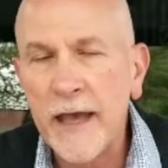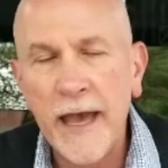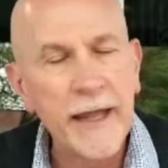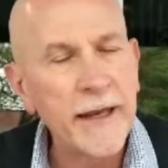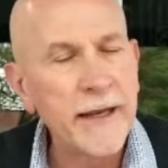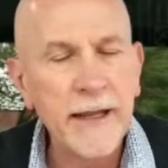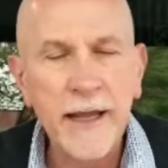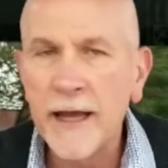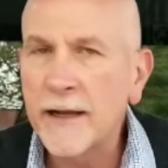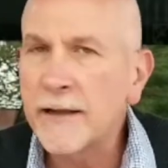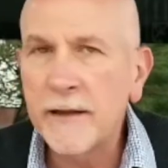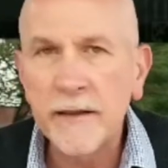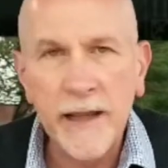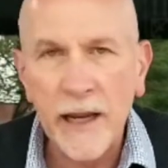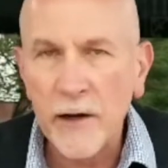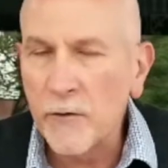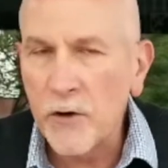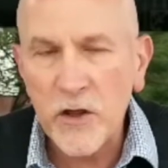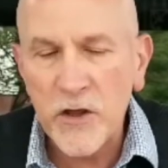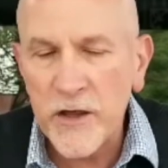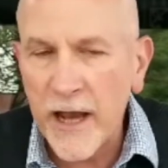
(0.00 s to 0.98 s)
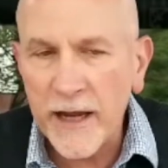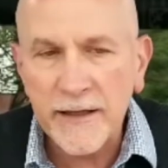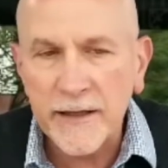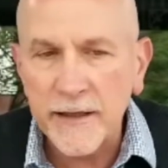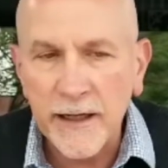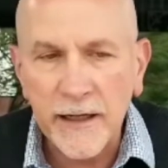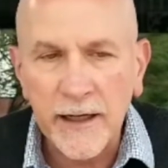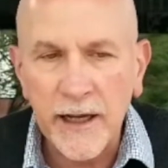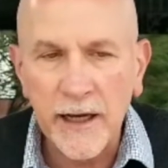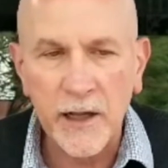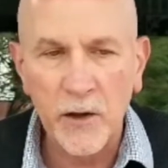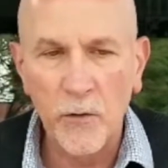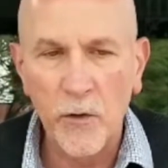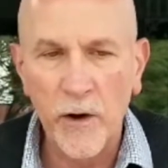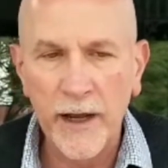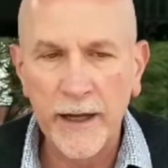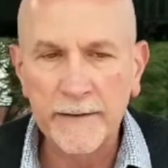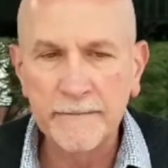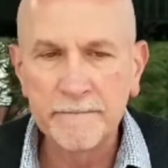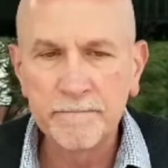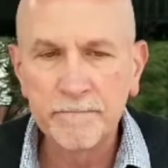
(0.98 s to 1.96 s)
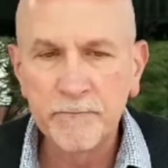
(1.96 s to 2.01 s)
and yet they rejected it
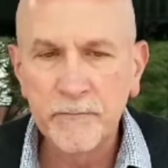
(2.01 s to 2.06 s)
anyway.